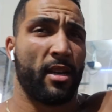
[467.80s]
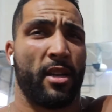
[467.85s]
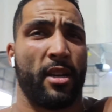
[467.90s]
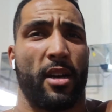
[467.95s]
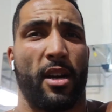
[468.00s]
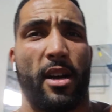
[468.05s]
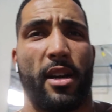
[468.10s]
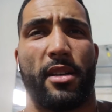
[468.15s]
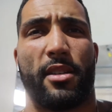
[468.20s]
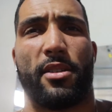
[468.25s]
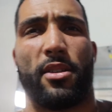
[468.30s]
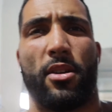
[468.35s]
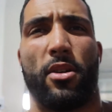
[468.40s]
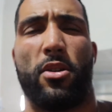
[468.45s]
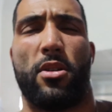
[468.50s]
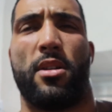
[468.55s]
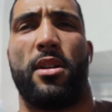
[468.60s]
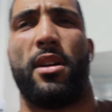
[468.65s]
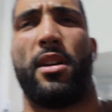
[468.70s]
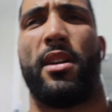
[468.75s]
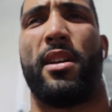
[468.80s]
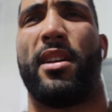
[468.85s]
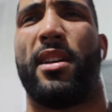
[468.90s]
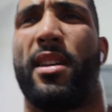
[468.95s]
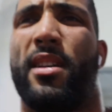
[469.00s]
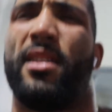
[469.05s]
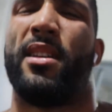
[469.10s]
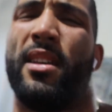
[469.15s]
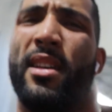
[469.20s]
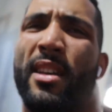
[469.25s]
All right, so
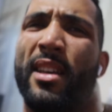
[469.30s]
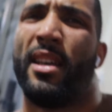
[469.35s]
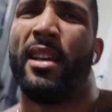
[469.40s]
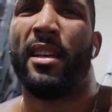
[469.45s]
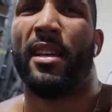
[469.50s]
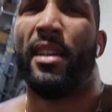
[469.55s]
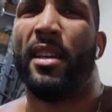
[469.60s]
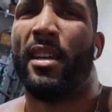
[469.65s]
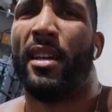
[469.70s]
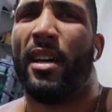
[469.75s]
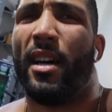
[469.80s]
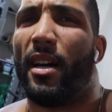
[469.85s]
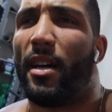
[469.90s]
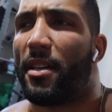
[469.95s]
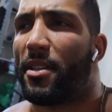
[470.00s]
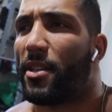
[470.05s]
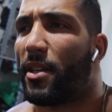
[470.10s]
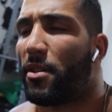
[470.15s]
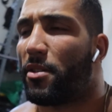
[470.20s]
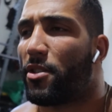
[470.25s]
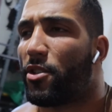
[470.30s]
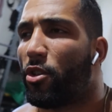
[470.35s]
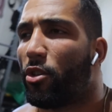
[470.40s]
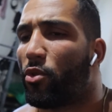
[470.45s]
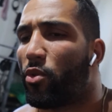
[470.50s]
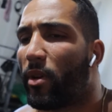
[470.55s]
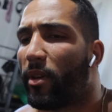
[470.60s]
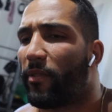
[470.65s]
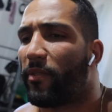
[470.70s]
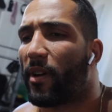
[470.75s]
that was
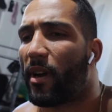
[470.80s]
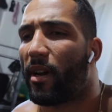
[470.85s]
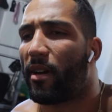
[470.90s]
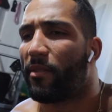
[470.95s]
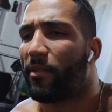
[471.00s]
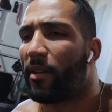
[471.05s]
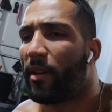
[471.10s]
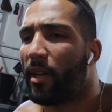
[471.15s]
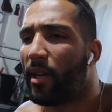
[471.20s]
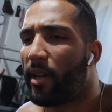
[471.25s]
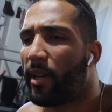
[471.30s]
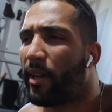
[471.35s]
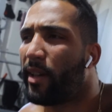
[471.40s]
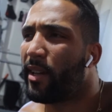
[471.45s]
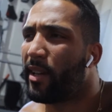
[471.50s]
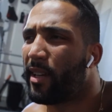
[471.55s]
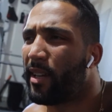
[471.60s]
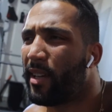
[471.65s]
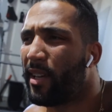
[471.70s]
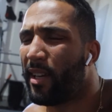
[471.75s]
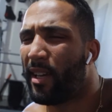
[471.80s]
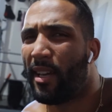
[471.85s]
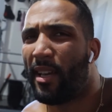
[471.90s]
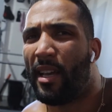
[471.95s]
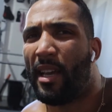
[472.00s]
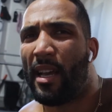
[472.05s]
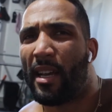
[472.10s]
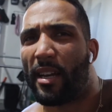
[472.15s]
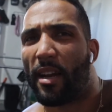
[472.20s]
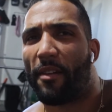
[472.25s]
225,
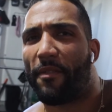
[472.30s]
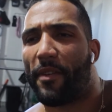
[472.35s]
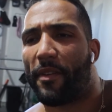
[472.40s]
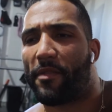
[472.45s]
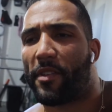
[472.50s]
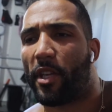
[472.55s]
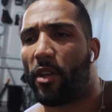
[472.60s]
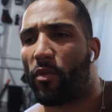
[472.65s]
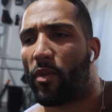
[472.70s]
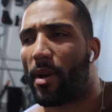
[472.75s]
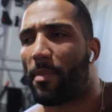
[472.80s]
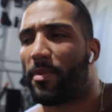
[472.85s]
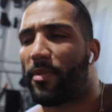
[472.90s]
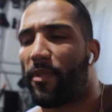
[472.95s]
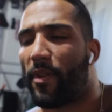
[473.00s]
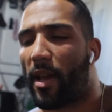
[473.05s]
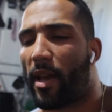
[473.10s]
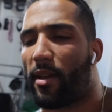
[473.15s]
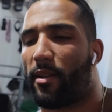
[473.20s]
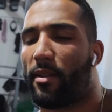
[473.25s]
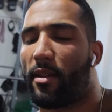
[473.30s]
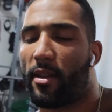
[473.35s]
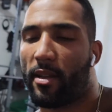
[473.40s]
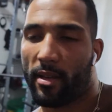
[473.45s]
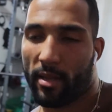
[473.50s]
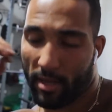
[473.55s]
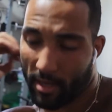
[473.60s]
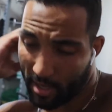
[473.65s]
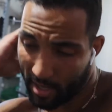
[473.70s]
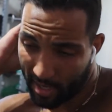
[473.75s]
got 15 reps flat.
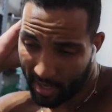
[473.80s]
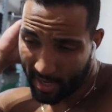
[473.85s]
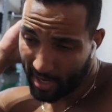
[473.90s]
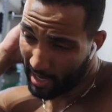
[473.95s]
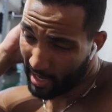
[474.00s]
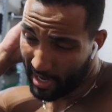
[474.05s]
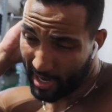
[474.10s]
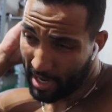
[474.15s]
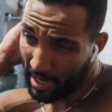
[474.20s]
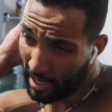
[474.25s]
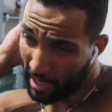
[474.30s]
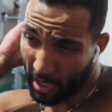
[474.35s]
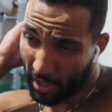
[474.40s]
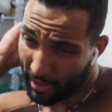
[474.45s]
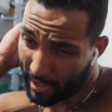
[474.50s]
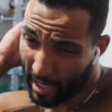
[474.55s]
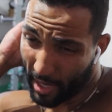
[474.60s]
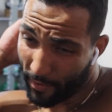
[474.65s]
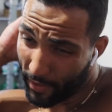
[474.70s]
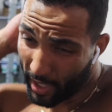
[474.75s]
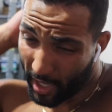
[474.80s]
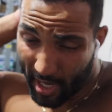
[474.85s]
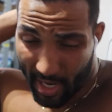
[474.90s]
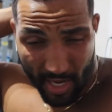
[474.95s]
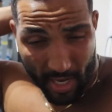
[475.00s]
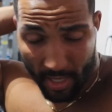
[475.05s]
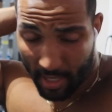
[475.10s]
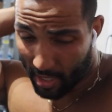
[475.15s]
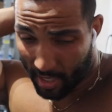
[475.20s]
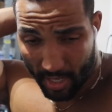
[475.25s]
That was heavy.
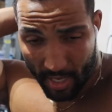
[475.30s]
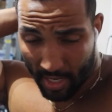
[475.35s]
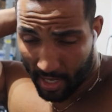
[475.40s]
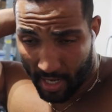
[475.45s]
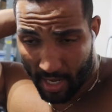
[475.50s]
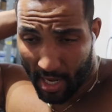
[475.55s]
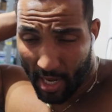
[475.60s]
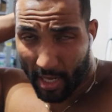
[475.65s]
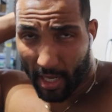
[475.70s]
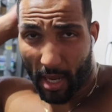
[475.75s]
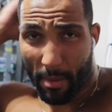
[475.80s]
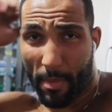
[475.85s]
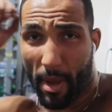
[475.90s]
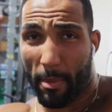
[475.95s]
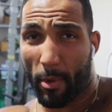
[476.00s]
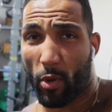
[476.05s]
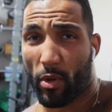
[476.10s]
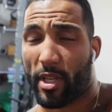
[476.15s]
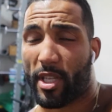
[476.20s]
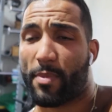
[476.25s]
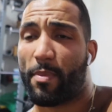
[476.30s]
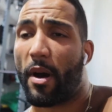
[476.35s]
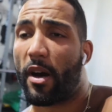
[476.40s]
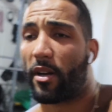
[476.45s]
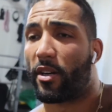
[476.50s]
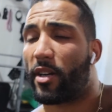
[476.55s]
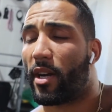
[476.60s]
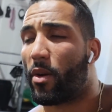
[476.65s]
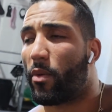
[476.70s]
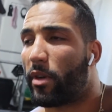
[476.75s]
Again, maybe with a
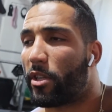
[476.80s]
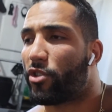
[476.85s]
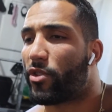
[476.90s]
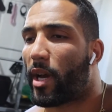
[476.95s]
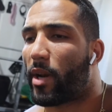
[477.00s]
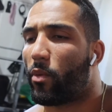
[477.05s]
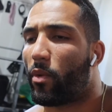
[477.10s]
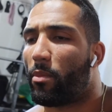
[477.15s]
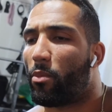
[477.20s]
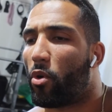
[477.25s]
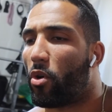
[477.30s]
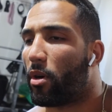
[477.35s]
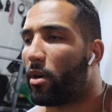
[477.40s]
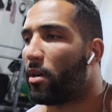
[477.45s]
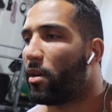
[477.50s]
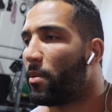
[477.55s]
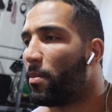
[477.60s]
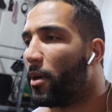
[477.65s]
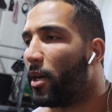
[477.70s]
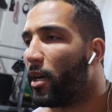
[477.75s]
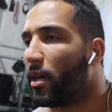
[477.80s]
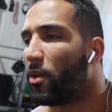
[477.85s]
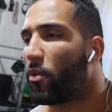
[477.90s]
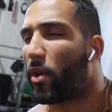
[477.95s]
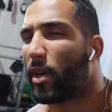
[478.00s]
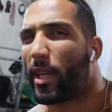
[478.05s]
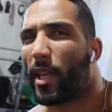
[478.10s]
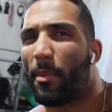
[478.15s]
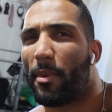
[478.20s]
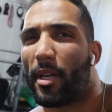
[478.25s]
spotter, I would have tried one more, but I
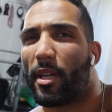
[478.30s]
want to keep it